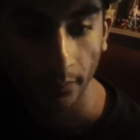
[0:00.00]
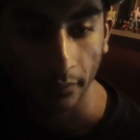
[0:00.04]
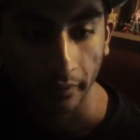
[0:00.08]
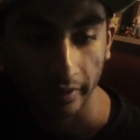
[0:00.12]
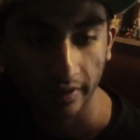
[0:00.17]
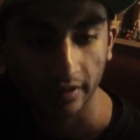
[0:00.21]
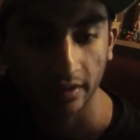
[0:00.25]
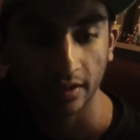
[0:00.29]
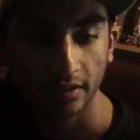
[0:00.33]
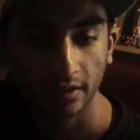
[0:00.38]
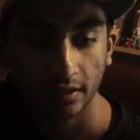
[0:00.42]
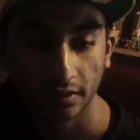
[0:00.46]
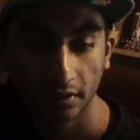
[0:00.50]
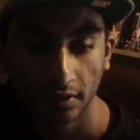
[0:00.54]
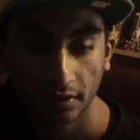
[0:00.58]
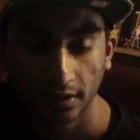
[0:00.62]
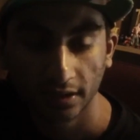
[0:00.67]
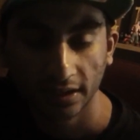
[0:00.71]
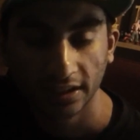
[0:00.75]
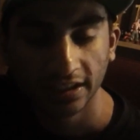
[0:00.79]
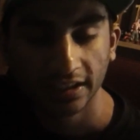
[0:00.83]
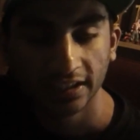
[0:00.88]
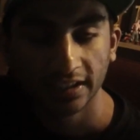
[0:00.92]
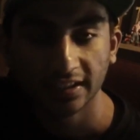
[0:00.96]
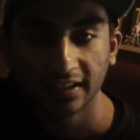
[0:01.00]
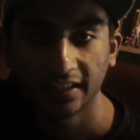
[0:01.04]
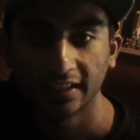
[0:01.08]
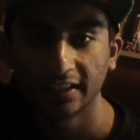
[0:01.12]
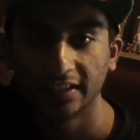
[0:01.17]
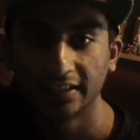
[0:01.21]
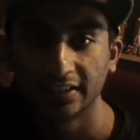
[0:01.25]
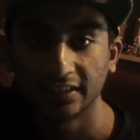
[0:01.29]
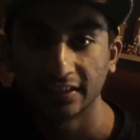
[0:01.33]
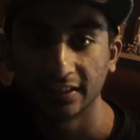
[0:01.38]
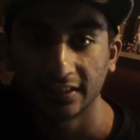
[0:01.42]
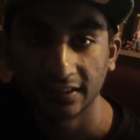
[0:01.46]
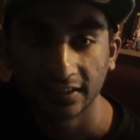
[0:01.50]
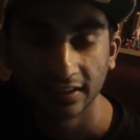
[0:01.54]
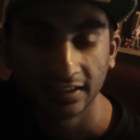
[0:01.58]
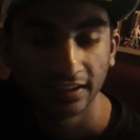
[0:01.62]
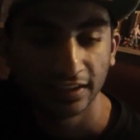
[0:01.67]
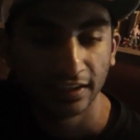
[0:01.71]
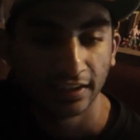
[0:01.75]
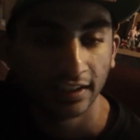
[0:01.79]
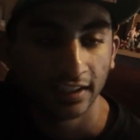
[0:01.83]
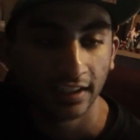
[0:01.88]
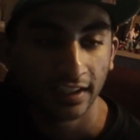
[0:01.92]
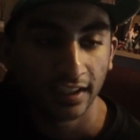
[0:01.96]
But, yeah,
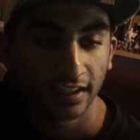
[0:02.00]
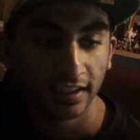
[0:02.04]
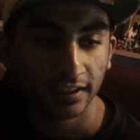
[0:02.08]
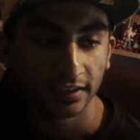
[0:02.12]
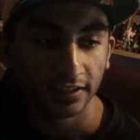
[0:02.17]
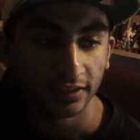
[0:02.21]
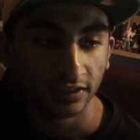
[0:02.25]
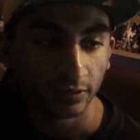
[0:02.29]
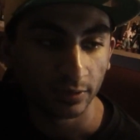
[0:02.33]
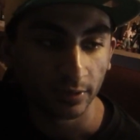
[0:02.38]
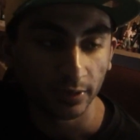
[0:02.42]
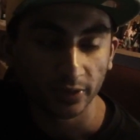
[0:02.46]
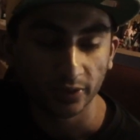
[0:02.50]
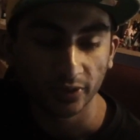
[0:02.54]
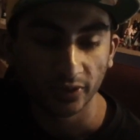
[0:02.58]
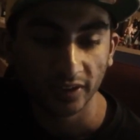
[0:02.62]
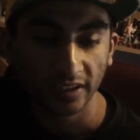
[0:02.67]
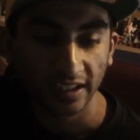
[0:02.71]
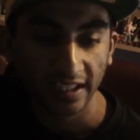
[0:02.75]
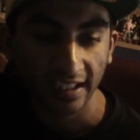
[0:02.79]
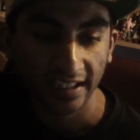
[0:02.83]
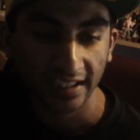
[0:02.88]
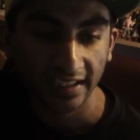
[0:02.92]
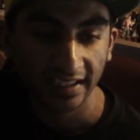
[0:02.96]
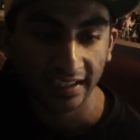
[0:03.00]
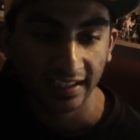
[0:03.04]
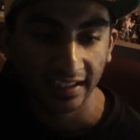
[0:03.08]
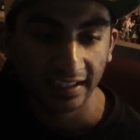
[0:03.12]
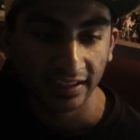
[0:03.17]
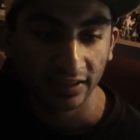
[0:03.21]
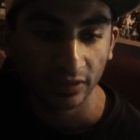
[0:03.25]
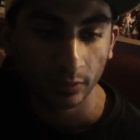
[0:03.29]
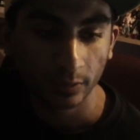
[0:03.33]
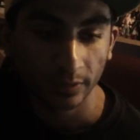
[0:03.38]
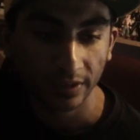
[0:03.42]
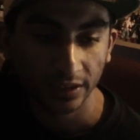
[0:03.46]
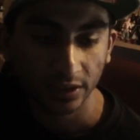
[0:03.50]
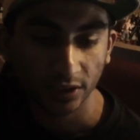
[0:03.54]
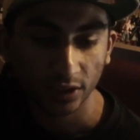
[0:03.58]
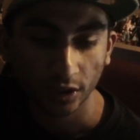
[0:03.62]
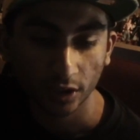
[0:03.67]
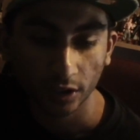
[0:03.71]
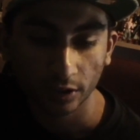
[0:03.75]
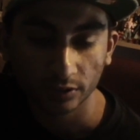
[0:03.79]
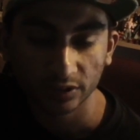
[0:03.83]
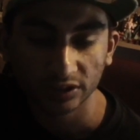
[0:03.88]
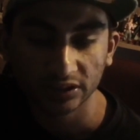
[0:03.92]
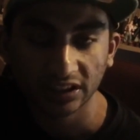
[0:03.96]
you know, we were going at it, and
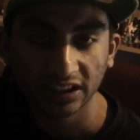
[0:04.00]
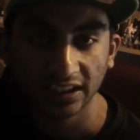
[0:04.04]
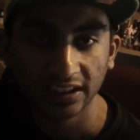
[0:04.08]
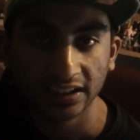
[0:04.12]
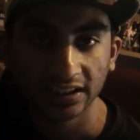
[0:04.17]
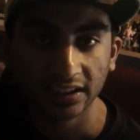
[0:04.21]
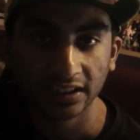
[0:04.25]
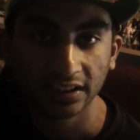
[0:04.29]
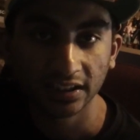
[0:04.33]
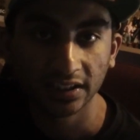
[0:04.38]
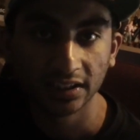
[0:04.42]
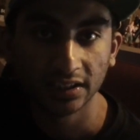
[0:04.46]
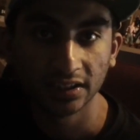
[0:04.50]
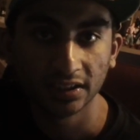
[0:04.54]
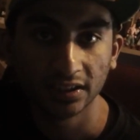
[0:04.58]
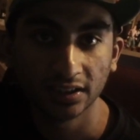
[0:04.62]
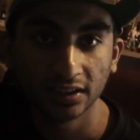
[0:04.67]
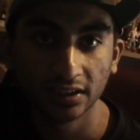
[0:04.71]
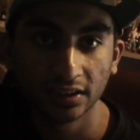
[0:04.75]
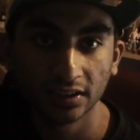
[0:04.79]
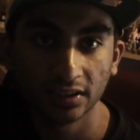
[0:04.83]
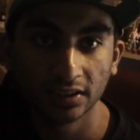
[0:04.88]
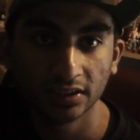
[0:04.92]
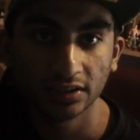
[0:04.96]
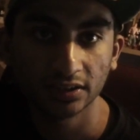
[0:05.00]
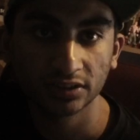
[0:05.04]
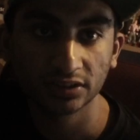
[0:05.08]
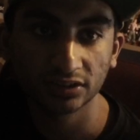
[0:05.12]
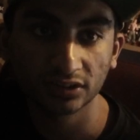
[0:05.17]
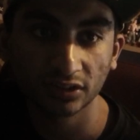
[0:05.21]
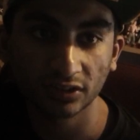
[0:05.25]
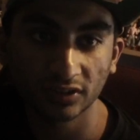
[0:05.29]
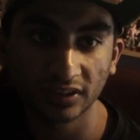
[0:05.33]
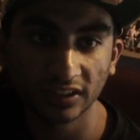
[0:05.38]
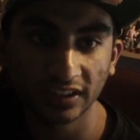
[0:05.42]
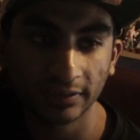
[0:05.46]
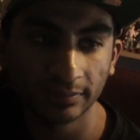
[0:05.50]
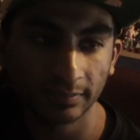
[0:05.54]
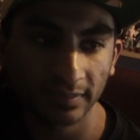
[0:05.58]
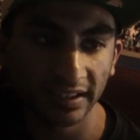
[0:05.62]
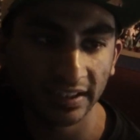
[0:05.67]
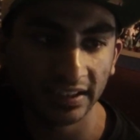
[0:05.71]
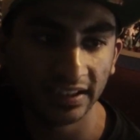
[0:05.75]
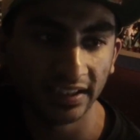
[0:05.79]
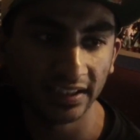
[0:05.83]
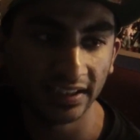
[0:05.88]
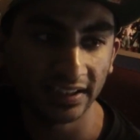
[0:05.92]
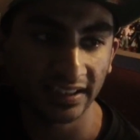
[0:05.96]
Uberhikari was like, "So give
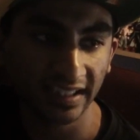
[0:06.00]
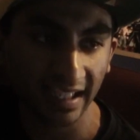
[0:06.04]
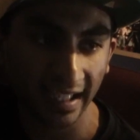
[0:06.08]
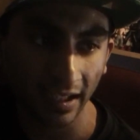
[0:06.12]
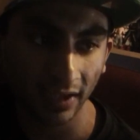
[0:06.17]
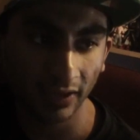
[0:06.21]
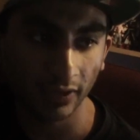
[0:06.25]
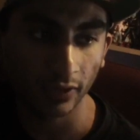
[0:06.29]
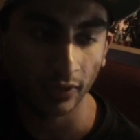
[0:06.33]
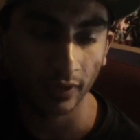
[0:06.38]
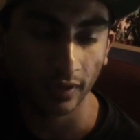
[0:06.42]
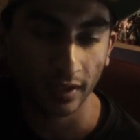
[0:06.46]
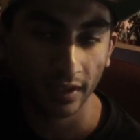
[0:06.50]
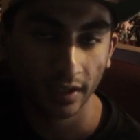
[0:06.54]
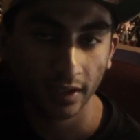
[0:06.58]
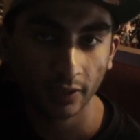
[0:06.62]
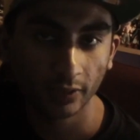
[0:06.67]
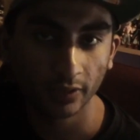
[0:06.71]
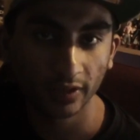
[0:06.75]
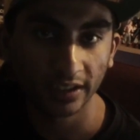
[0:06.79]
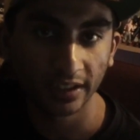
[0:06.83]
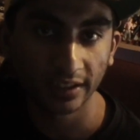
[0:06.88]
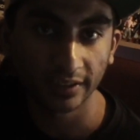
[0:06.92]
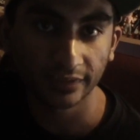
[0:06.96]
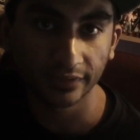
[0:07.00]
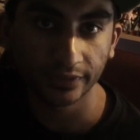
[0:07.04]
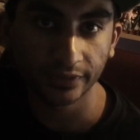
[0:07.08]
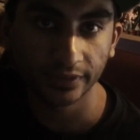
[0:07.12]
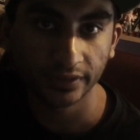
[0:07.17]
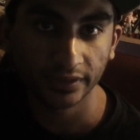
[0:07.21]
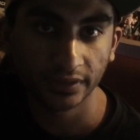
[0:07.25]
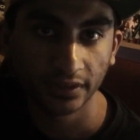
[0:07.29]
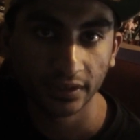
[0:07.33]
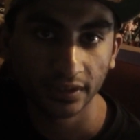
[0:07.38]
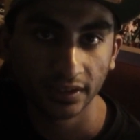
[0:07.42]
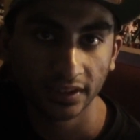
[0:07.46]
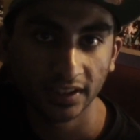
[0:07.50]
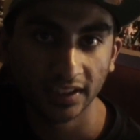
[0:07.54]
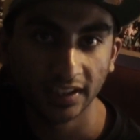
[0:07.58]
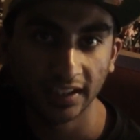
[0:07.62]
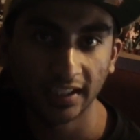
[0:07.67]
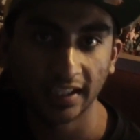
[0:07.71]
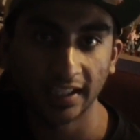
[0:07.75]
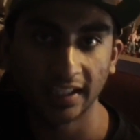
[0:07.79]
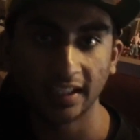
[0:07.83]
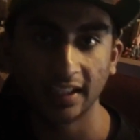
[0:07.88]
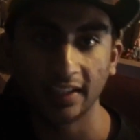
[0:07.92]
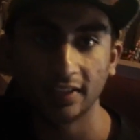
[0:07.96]
me the account, whatever."
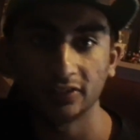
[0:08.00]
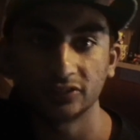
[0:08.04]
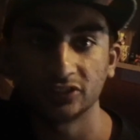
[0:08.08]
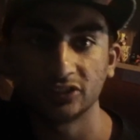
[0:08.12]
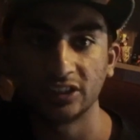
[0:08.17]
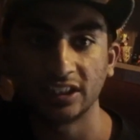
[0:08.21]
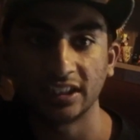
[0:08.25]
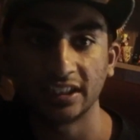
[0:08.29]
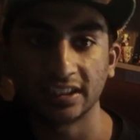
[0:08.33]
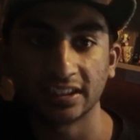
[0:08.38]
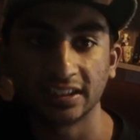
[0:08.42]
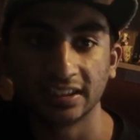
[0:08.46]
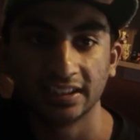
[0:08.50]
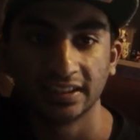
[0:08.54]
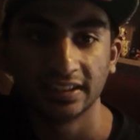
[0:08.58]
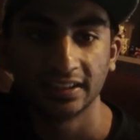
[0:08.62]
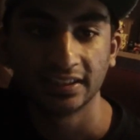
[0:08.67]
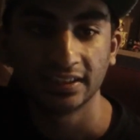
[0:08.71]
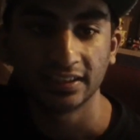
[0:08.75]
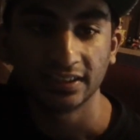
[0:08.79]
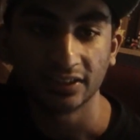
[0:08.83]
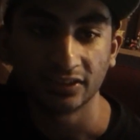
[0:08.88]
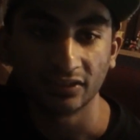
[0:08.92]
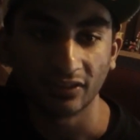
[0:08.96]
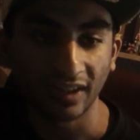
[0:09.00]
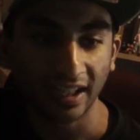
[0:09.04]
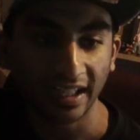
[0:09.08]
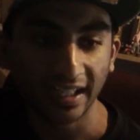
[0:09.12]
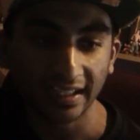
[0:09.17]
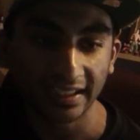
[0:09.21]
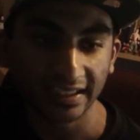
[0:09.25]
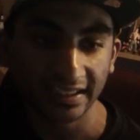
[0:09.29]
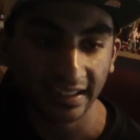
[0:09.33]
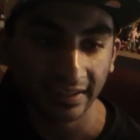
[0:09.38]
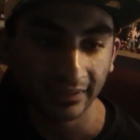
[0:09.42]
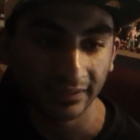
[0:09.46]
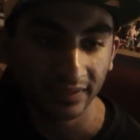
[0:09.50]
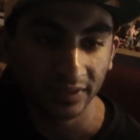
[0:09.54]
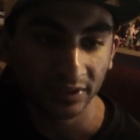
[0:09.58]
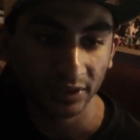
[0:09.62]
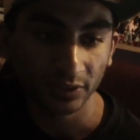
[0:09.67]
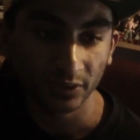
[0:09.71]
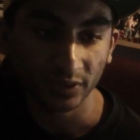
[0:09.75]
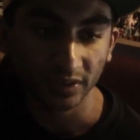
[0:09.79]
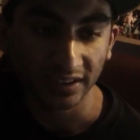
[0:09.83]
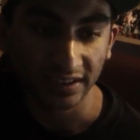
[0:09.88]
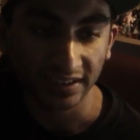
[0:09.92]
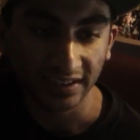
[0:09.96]
And I was like, you know, I ain't giving
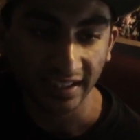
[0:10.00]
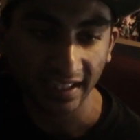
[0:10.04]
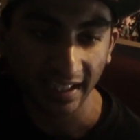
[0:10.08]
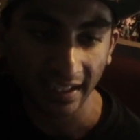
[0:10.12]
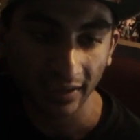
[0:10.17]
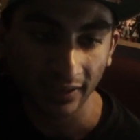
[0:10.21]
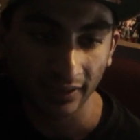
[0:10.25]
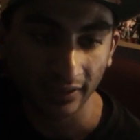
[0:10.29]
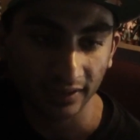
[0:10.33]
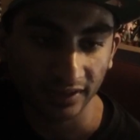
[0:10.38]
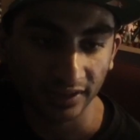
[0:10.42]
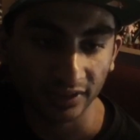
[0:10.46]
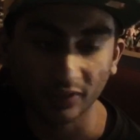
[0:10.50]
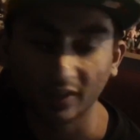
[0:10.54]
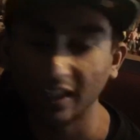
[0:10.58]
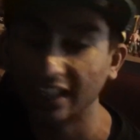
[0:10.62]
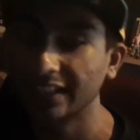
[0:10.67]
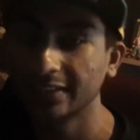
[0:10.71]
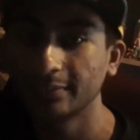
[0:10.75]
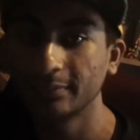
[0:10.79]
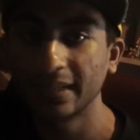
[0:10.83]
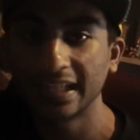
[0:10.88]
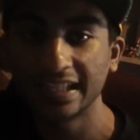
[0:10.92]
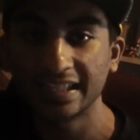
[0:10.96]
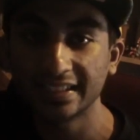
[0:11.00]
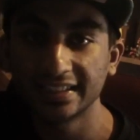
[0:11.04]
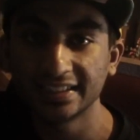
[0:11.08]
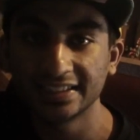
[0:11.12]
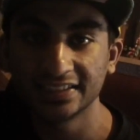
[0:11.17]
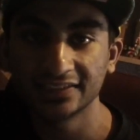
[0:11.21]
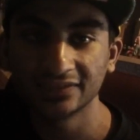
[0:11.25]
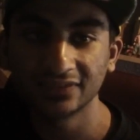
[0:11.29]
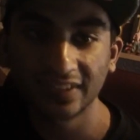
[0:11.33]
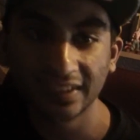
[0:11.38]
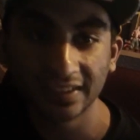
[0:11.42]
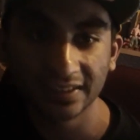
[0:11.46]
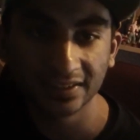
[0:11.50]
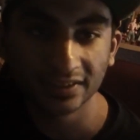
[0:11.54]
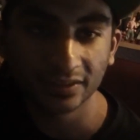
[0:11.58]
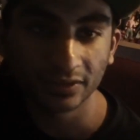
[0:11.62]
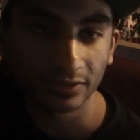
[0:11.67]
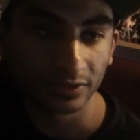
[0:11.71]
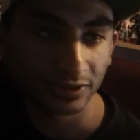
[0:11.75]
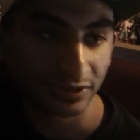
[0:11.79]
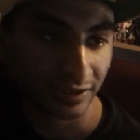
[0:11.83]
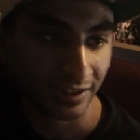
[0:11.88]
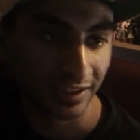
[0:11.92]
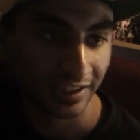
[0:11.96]
you the account. You know, I didn't make these
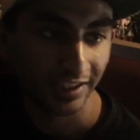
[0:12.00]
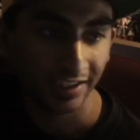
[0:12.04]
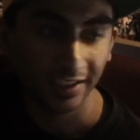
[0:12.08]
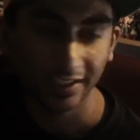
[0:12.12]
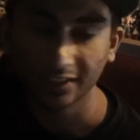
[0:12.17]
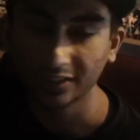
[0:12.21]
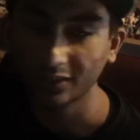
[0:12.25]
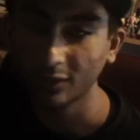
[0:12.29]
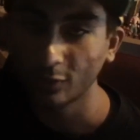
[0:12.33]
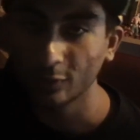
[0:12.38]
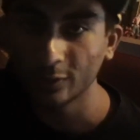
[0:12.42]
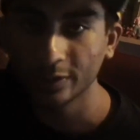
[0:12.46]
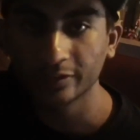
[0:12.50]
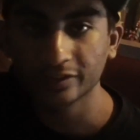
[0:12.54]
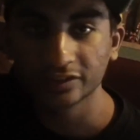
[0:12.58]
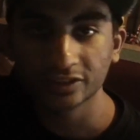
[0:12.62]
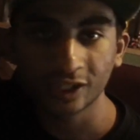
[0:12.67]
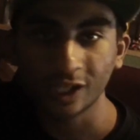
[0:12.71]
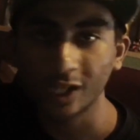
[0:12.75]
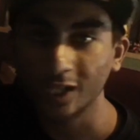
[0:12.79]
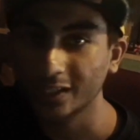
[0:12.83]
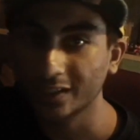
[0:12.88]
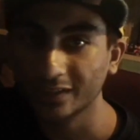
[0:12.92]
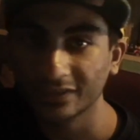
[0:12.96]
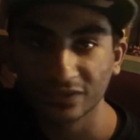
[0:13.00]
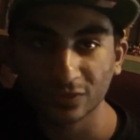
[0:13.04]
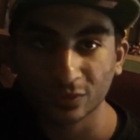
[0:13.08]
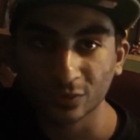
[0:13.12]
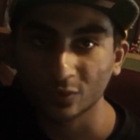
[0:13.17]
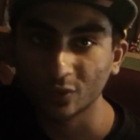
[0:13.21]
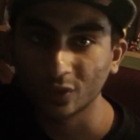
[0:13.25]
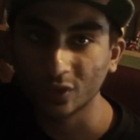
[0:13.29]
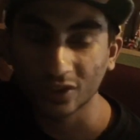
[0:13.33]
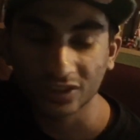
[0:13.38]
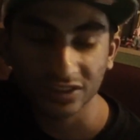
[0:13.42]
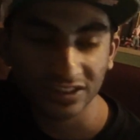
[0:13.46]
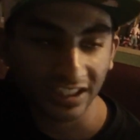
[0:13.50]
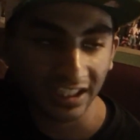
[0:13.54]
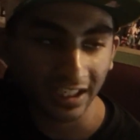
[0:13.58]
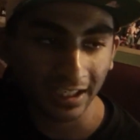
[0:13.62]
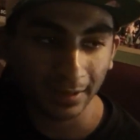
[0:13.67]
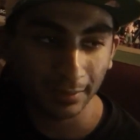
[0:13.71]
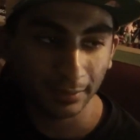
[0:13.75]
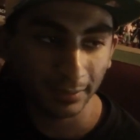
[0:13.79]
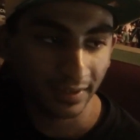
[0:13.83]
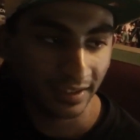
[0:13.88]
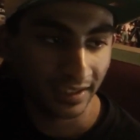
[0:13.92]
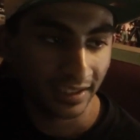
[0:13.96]
videos. You know, we were talking for a long
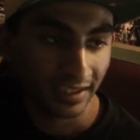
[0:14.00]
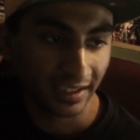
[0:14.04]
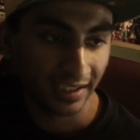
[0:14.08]
time.